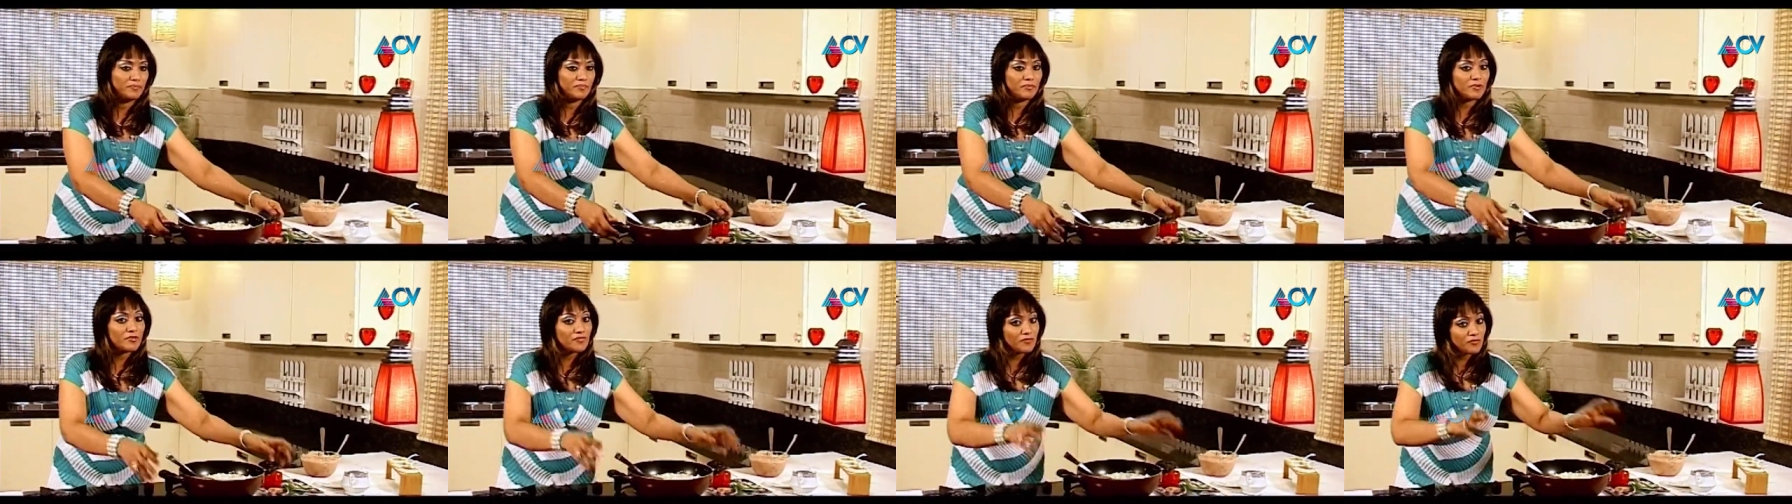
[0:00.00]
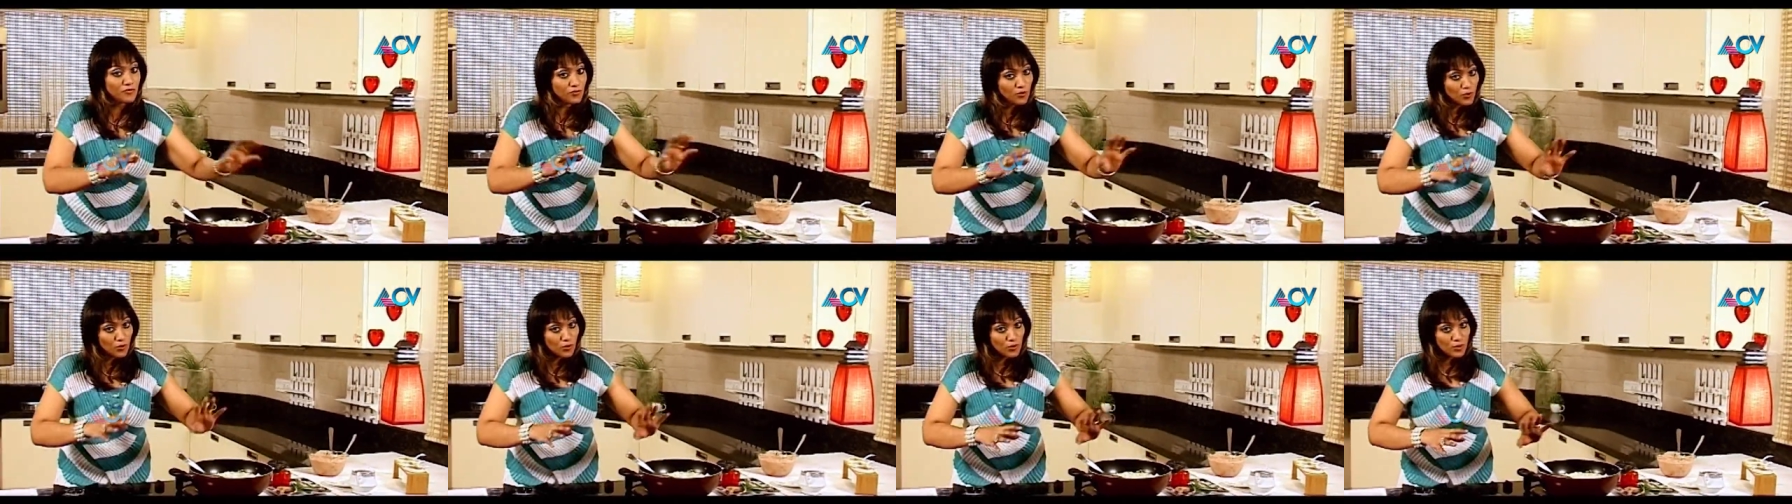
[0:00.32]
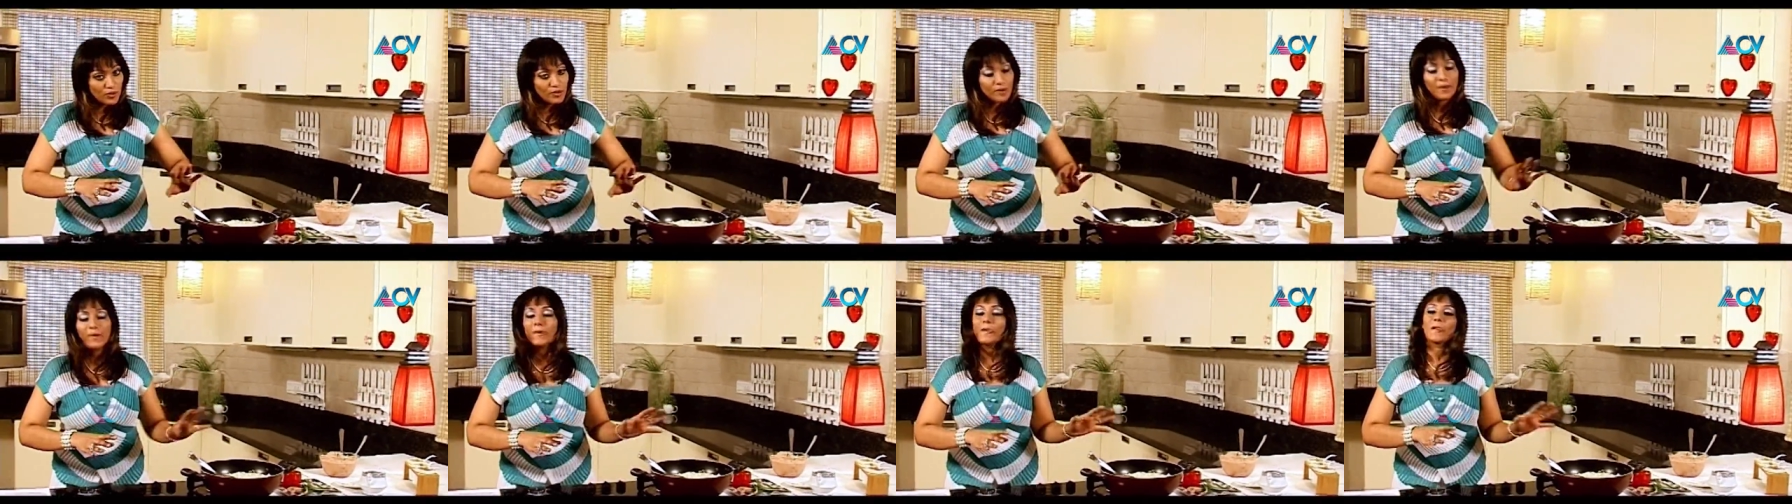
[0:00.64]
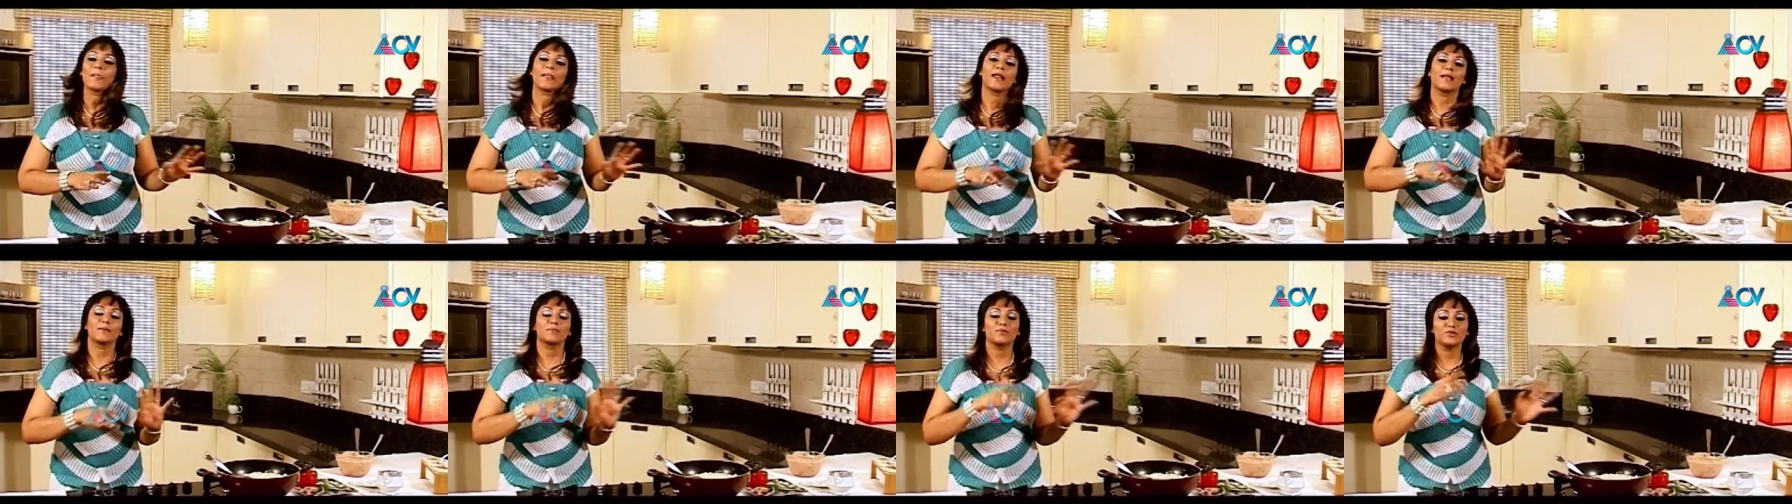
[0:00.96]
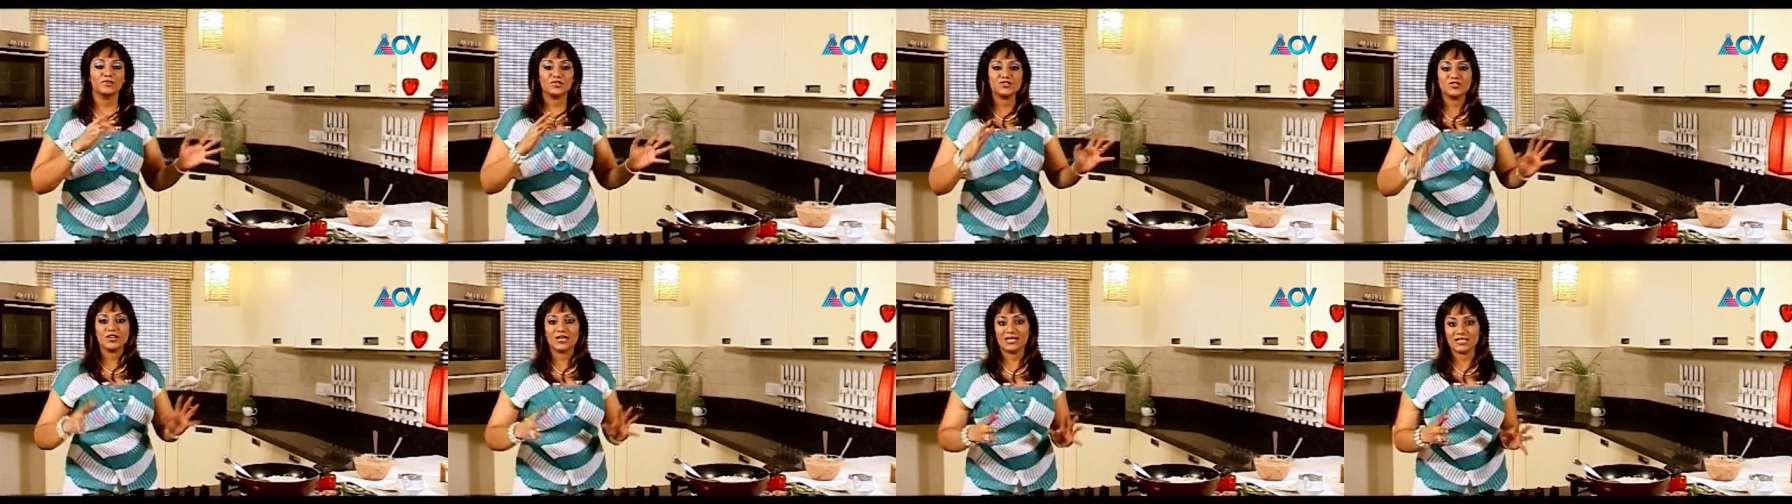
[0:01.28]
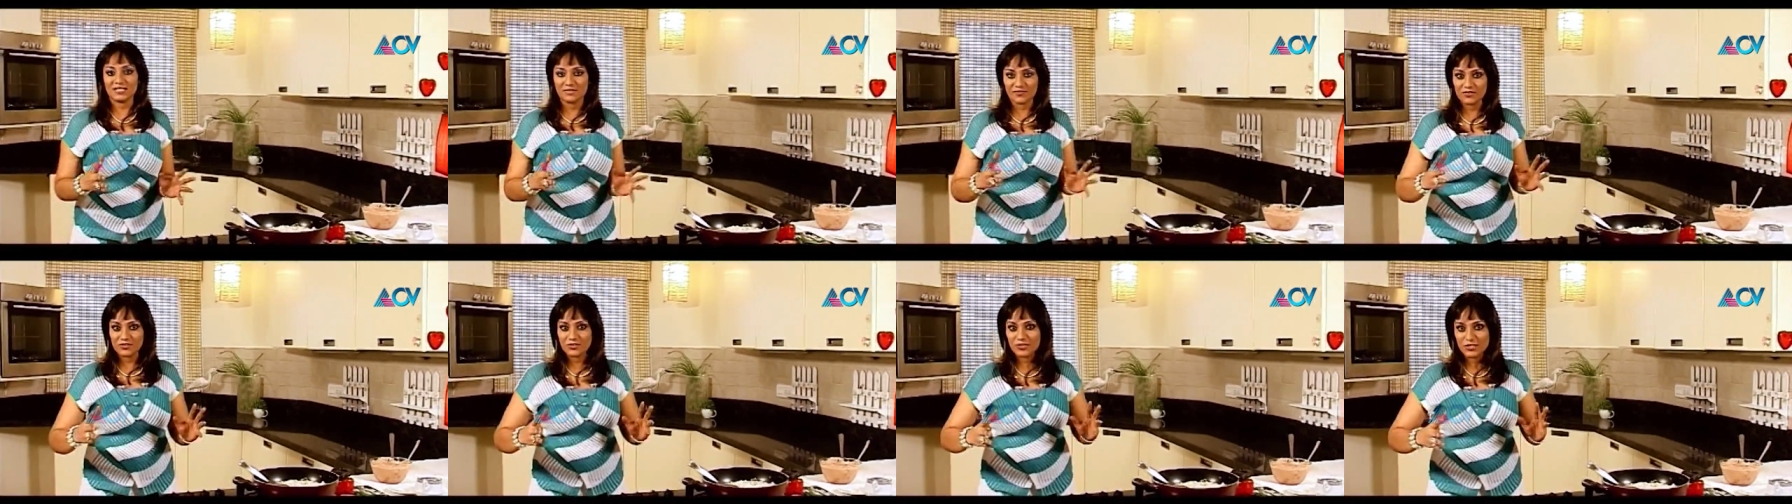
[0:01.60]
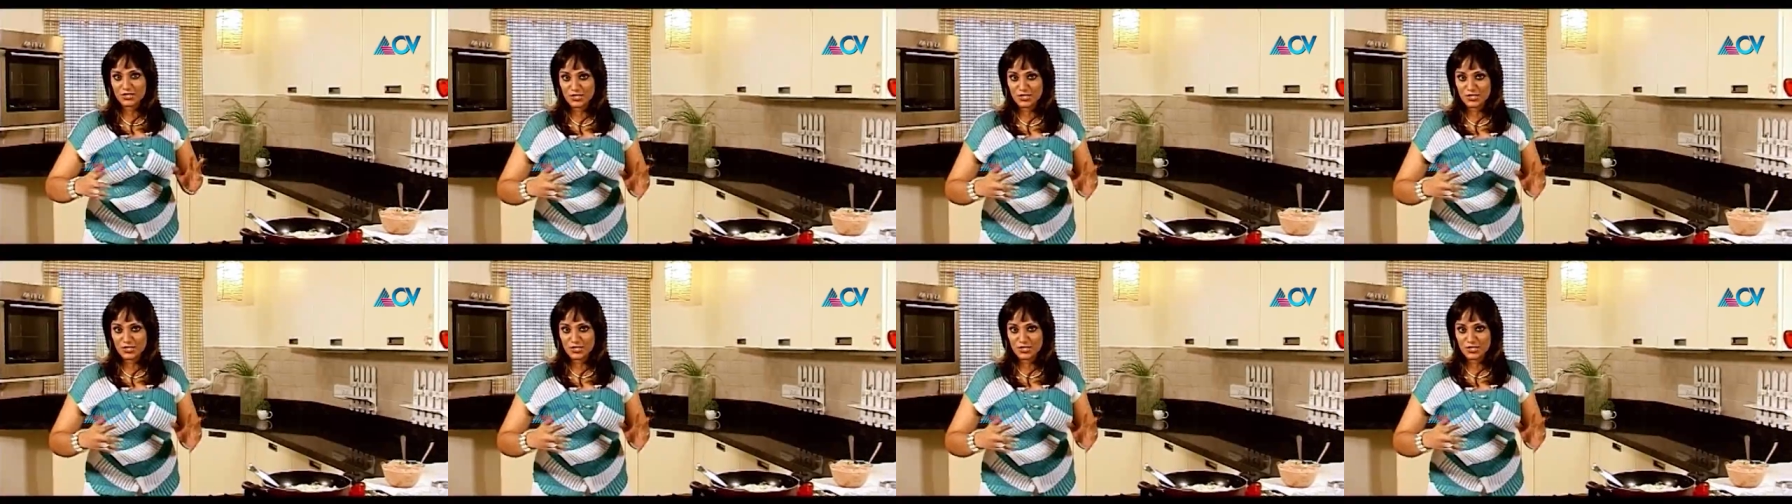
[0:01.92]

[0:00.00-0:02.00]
Before I'm going to transfer